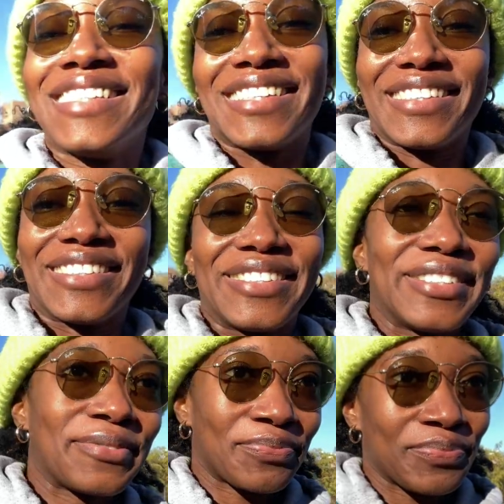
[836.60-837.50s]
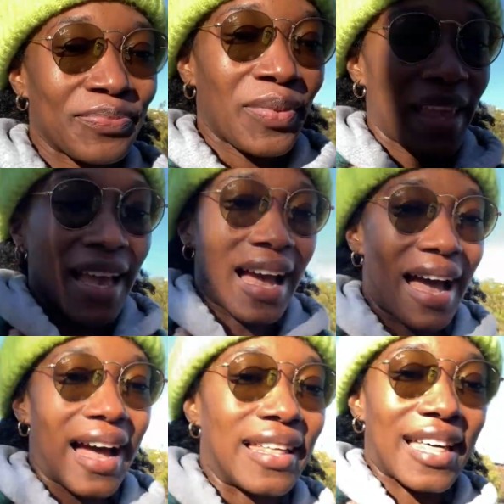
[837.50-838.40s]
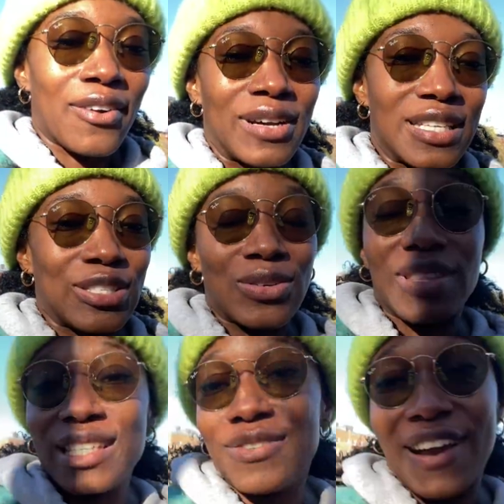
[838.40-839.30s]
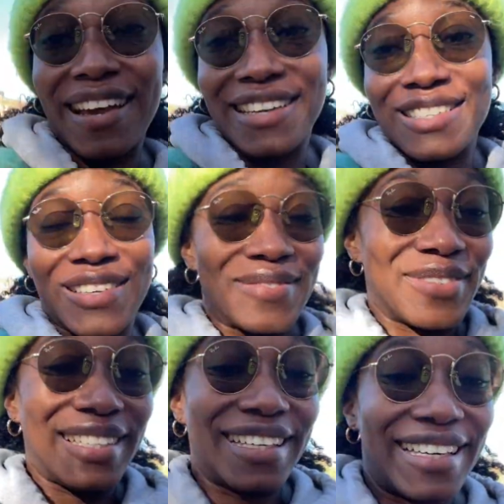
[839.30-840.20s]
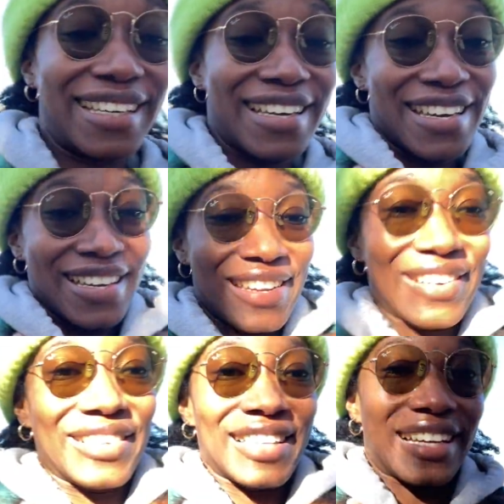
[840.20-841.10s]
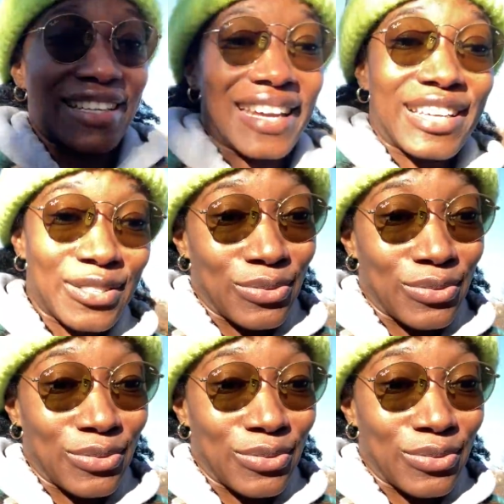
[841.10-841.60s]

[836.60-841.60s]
so uh, that one is due this Friday. So I'm really, you know, it's like a nice